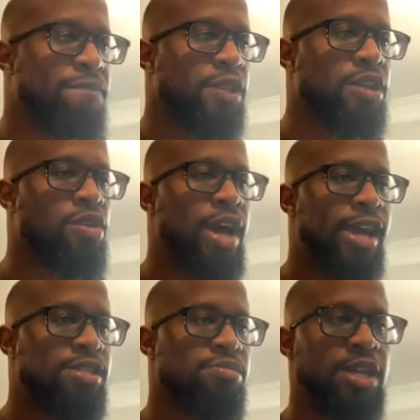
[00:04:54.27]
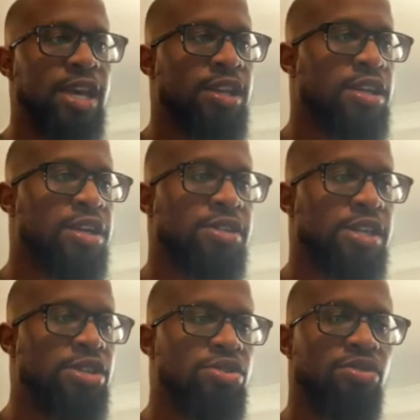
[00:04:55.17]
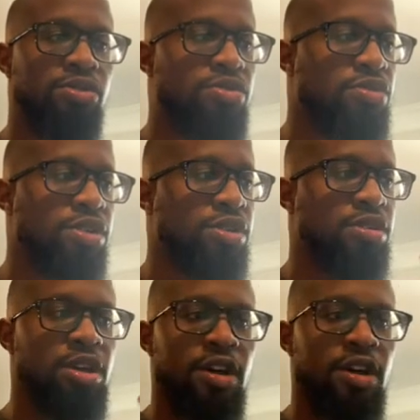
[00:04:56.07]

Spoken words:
Add some data in there, say 2, 3,